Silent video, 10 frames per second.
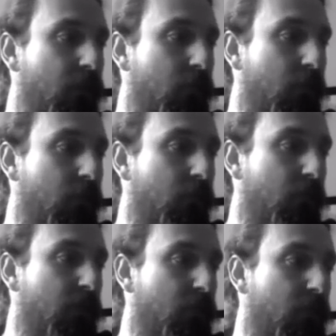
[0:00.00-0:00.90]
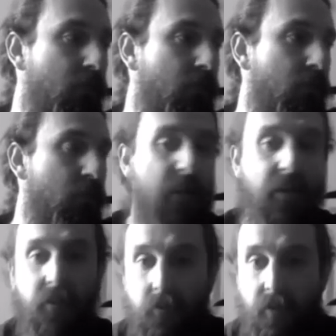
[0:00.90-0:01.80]
countries we'll do
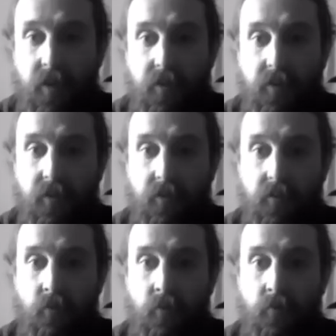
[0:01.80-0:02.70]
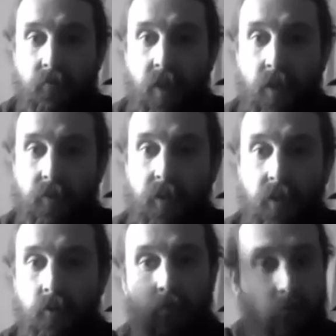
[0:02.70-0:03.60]
meet and greets. So that will
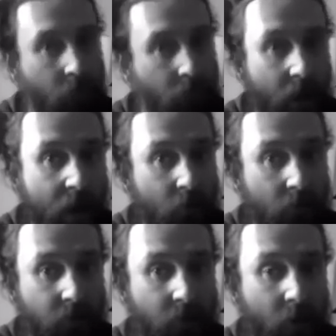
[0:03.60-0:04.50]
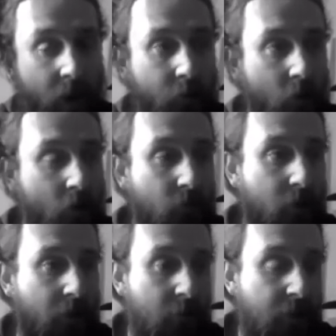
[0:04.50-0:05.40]
take another hour or so, hour and a half, where
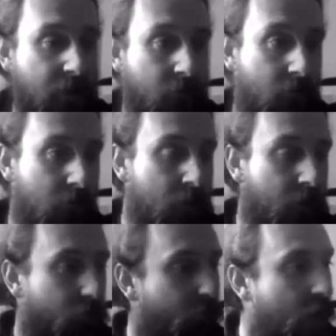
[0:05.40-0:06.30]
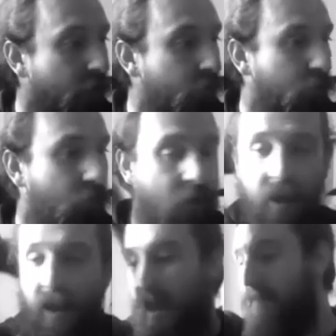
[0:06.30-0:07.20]
you're meeting the fans.
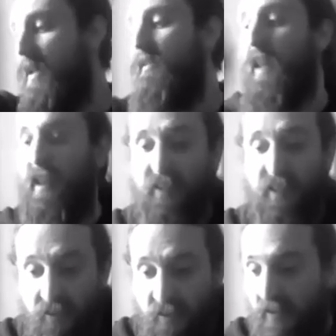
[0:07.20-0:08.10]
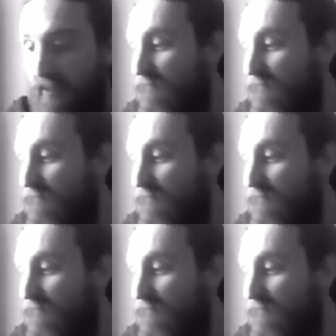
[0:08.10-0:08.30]
and then get dinner,